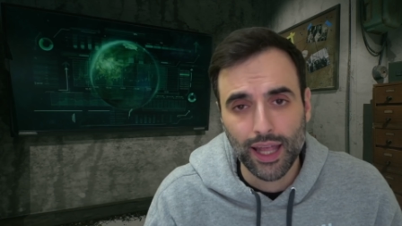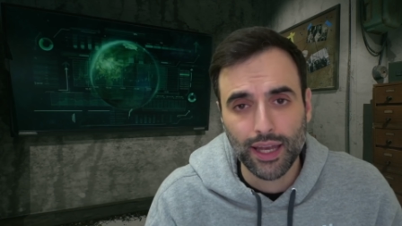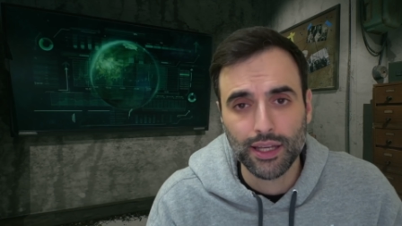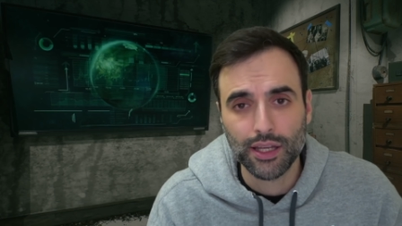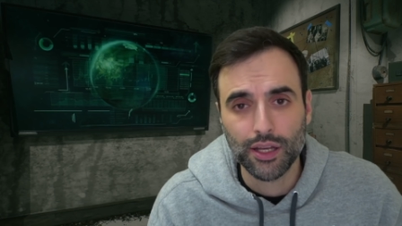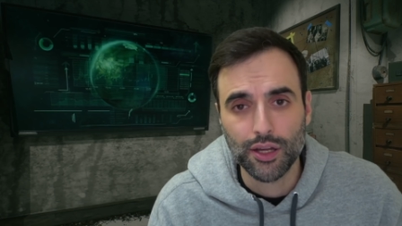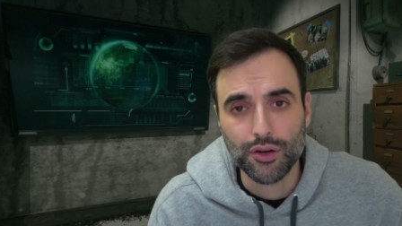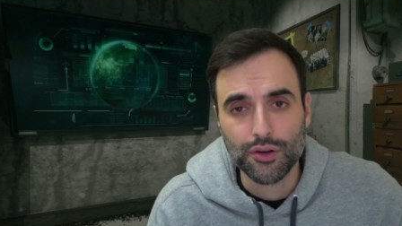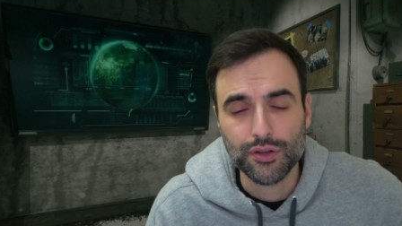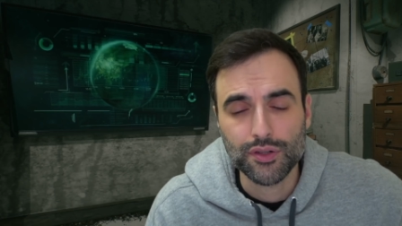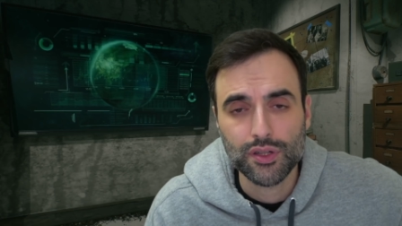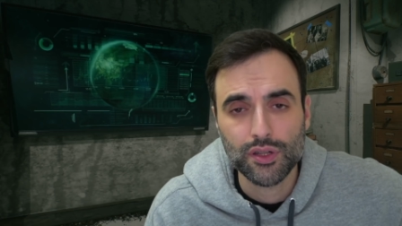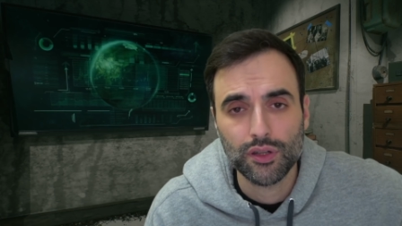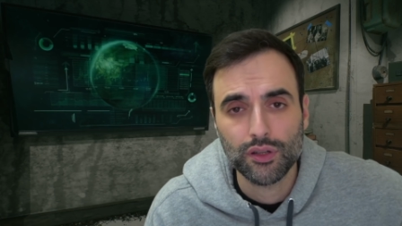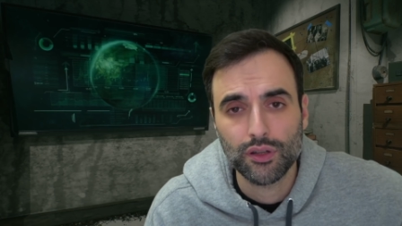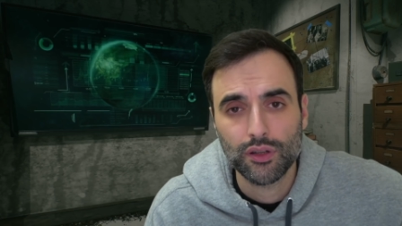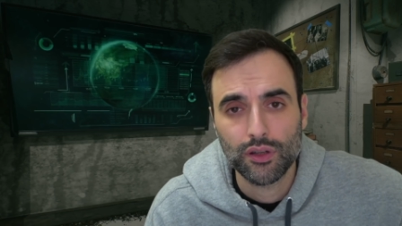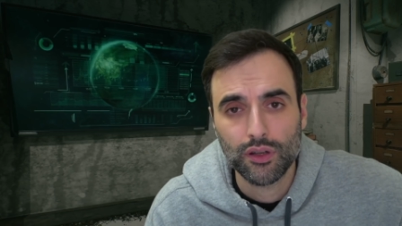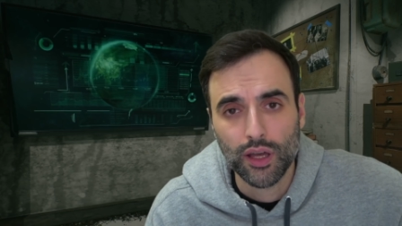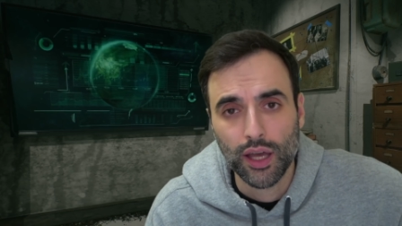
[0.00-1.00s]
10
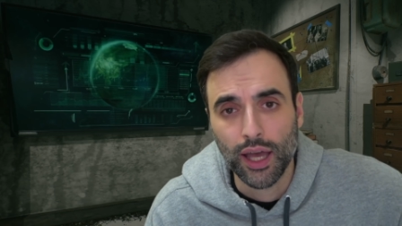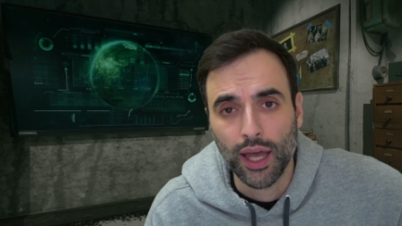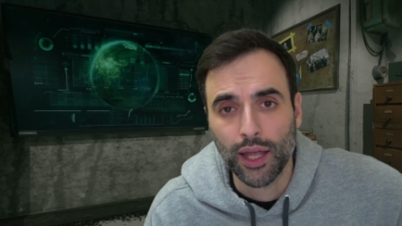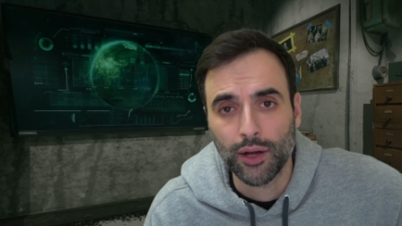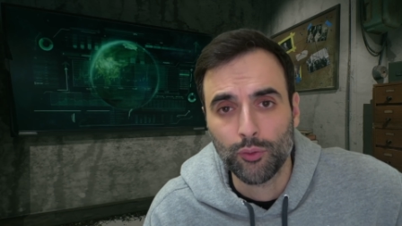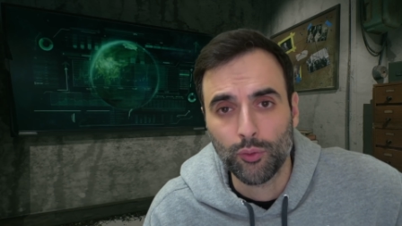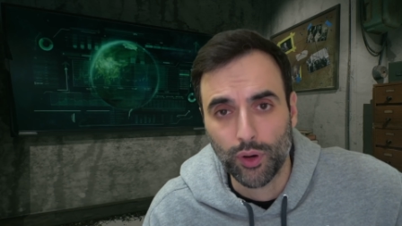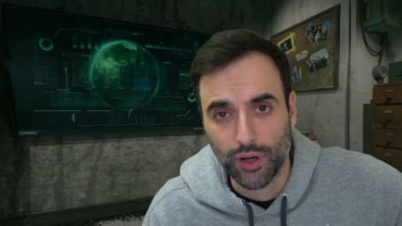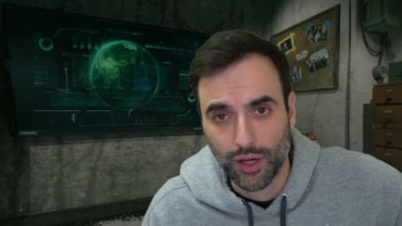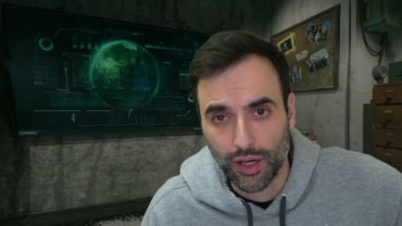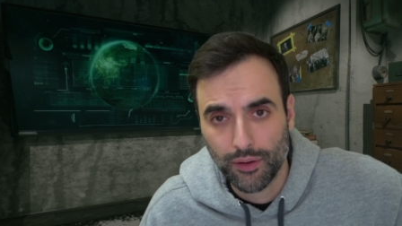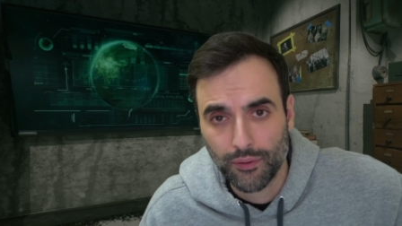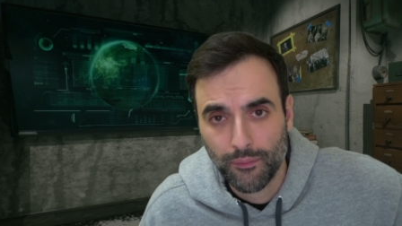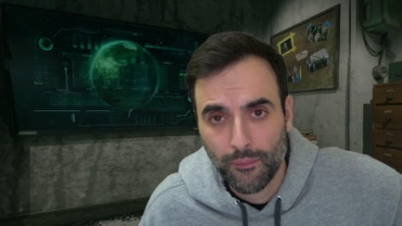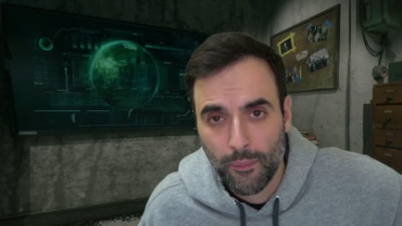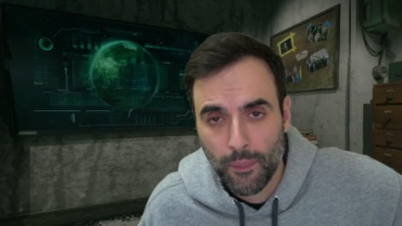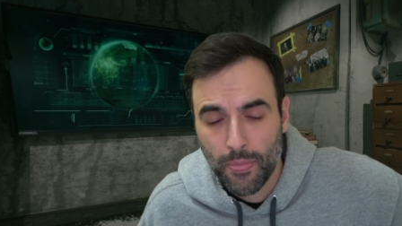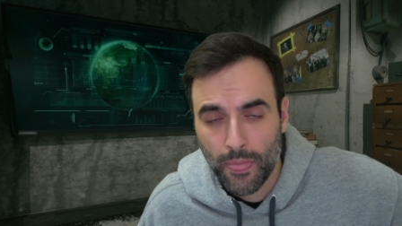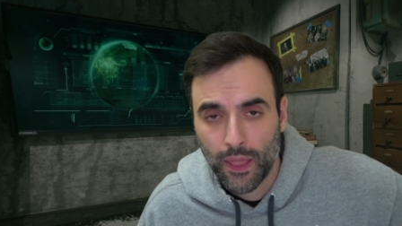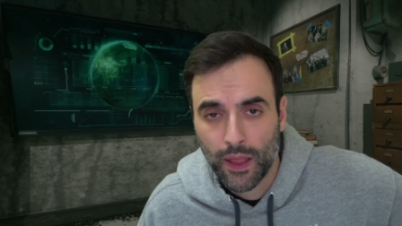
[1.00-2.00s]
years and running.
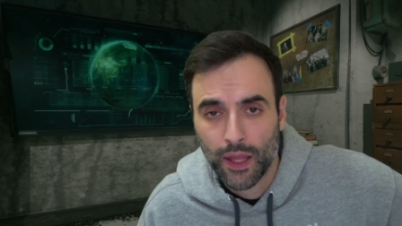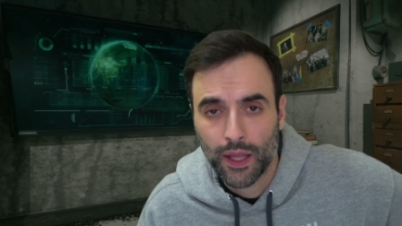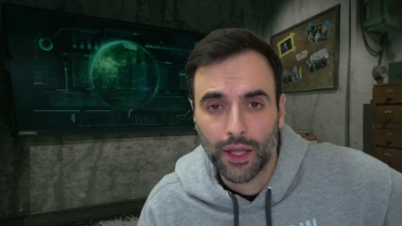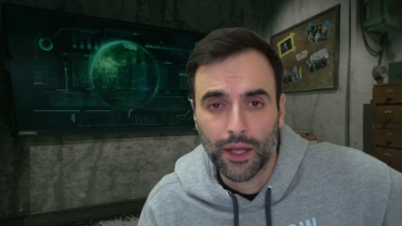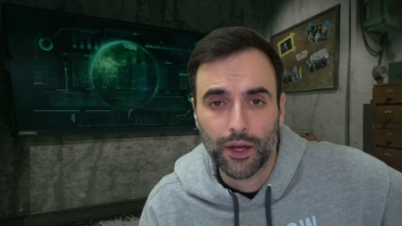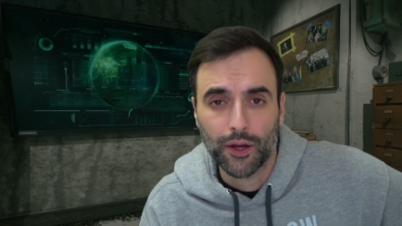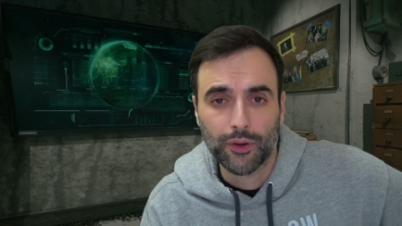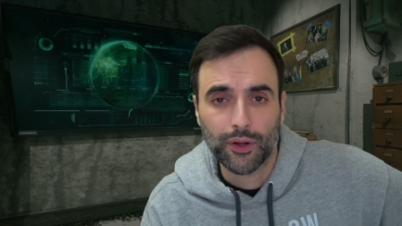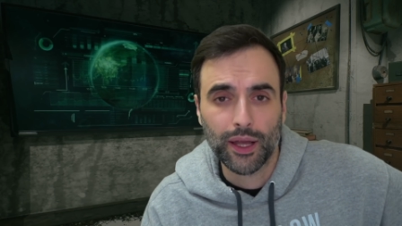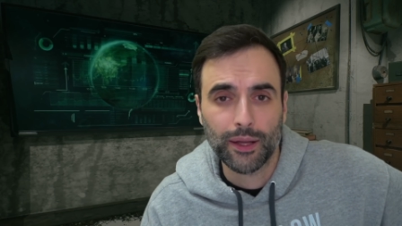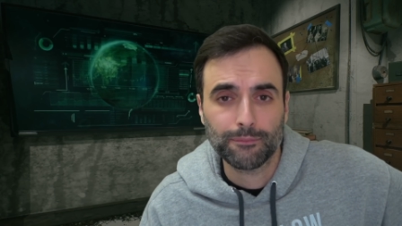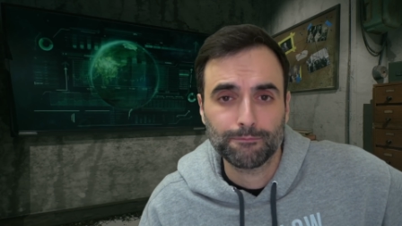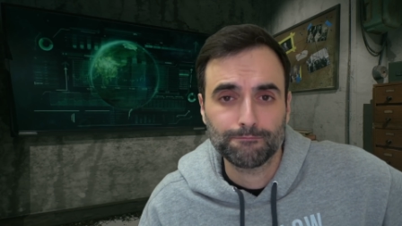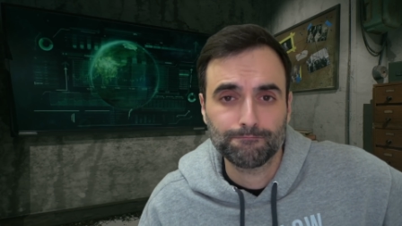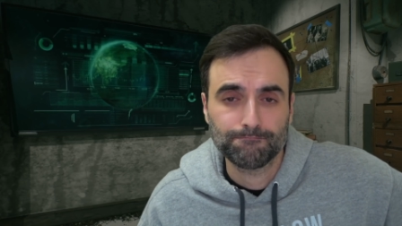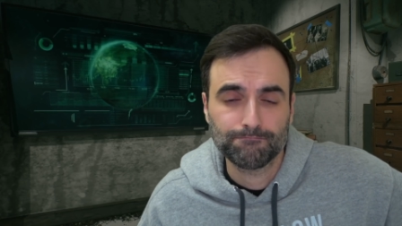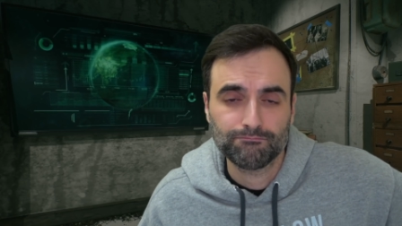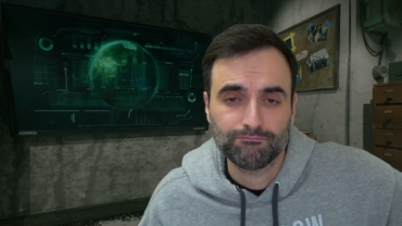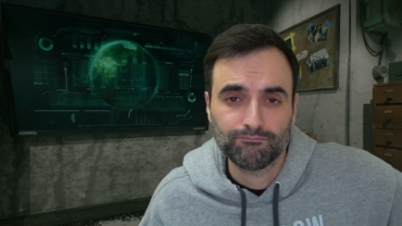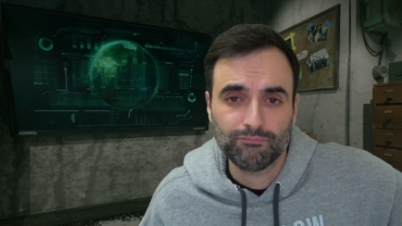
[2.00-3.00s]
Okay.
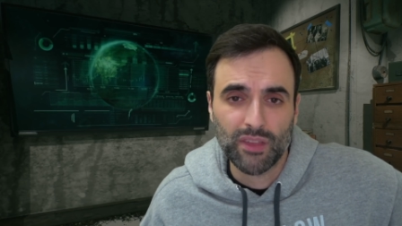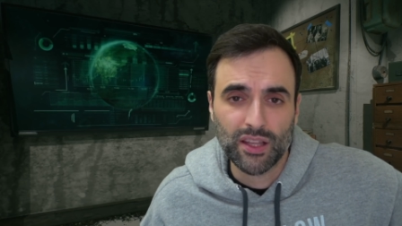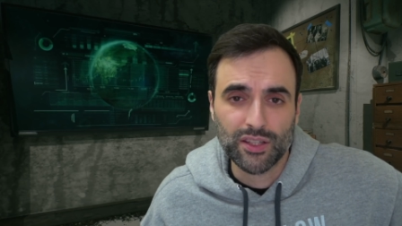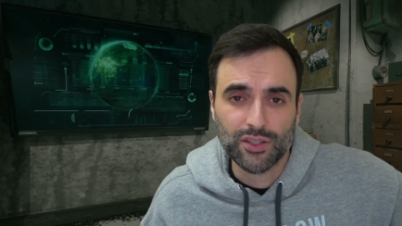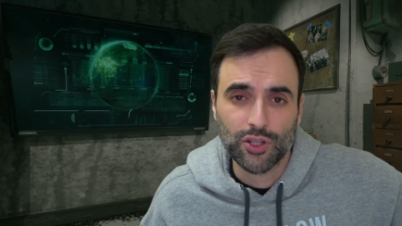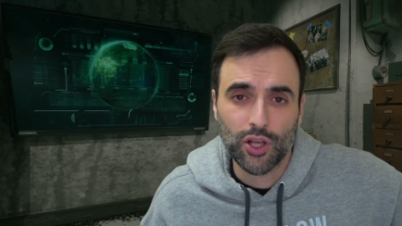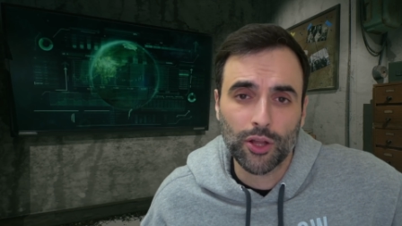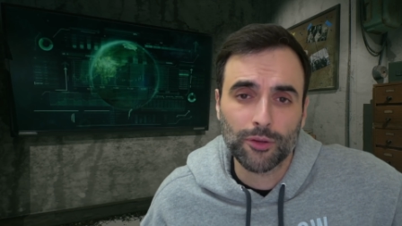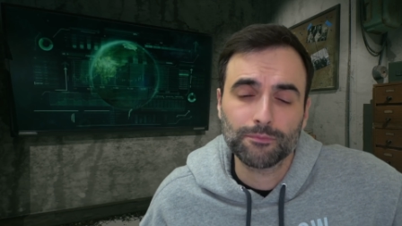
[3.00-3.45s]
That's